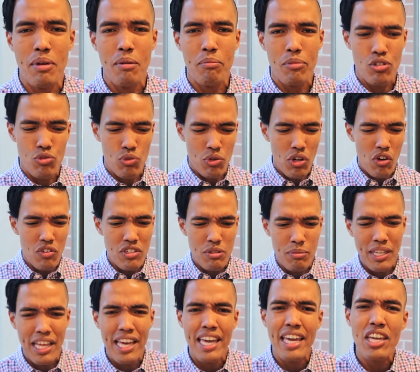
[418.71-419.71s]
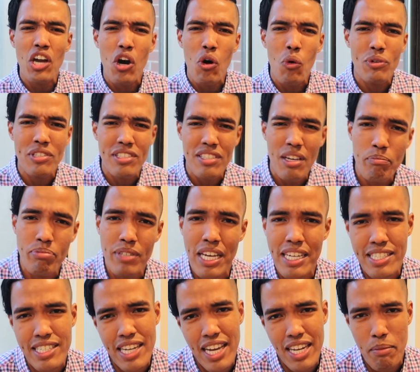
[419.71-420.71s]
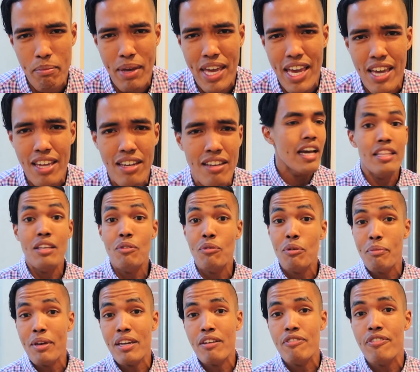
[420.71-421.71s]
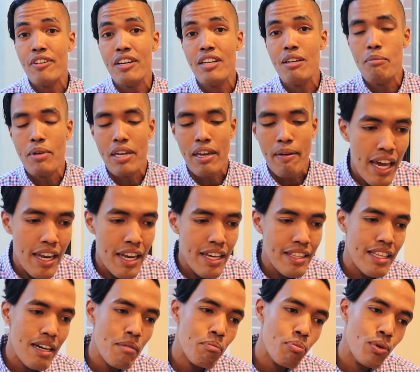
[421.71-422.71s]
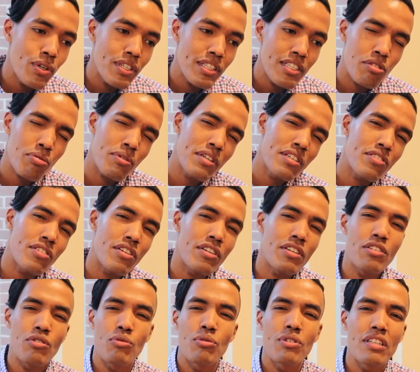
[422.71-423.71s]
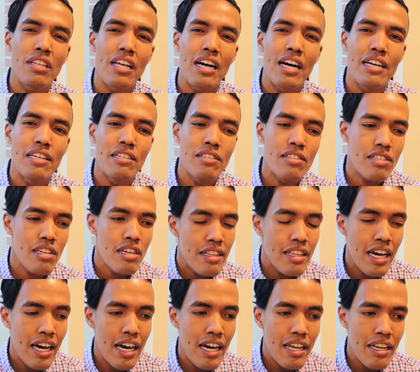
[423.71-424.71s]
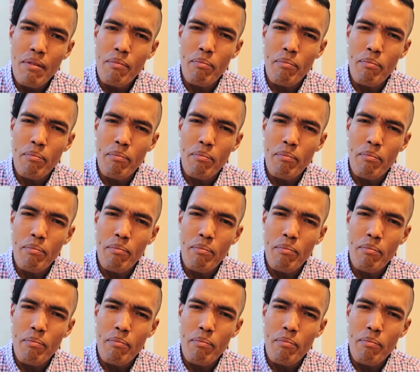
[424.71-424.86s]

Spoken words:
members would always be like, hey yo, what's up, Black Chinaman? And they would make fun of me. And at that point, that's when I started to realize that